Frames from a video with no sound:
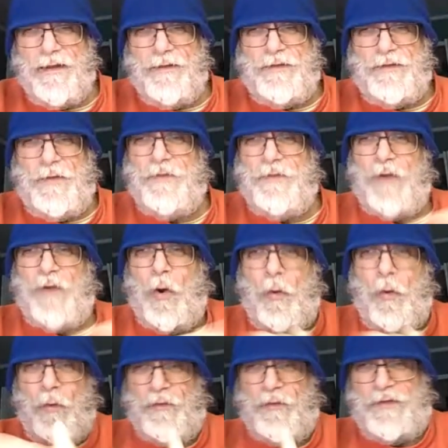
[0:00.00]
She was
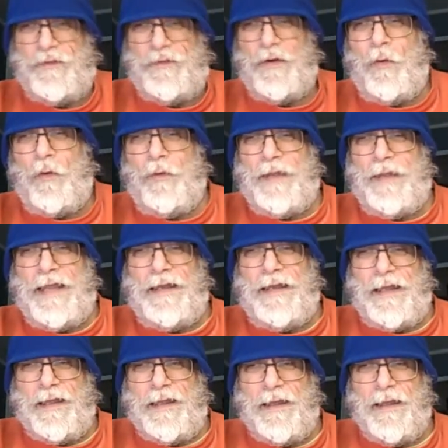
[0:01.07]
old. She was an old
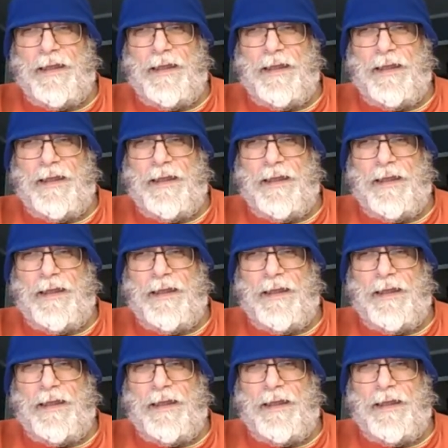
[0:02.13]
lady